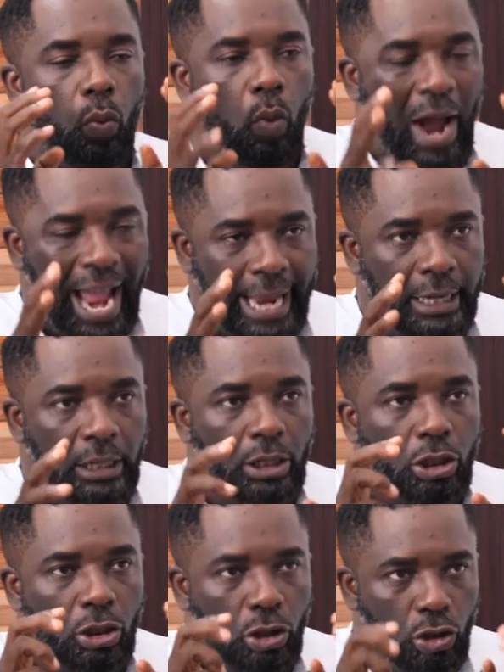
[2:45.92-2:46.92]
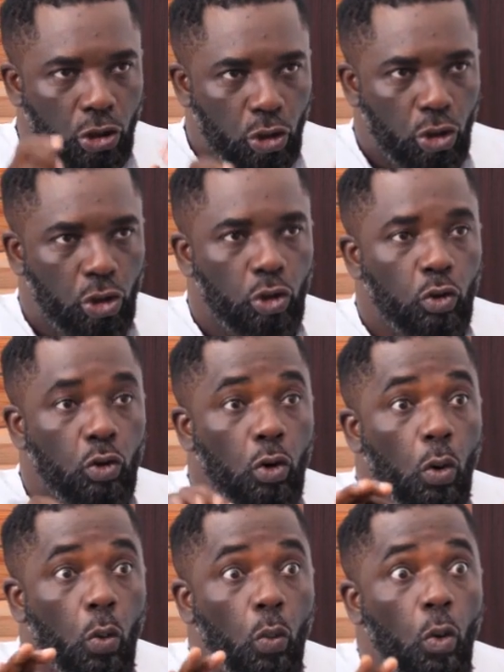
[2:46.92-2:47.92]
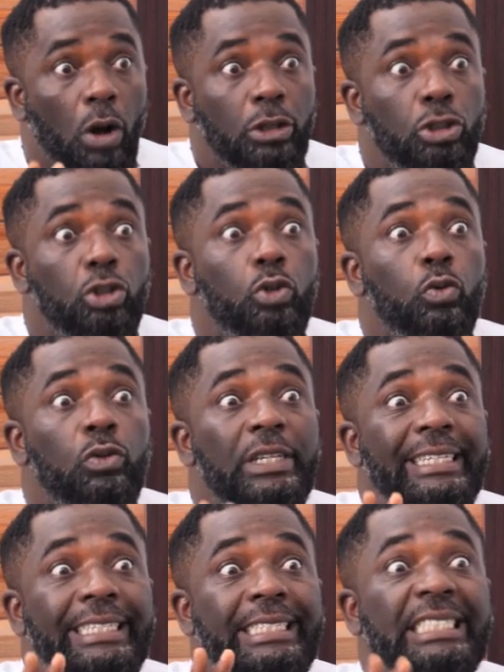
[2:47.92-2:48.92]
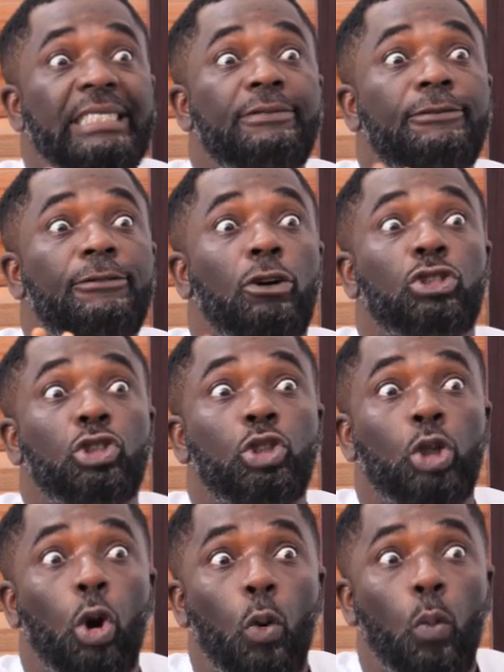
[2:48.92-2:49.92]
why do you want to divorce your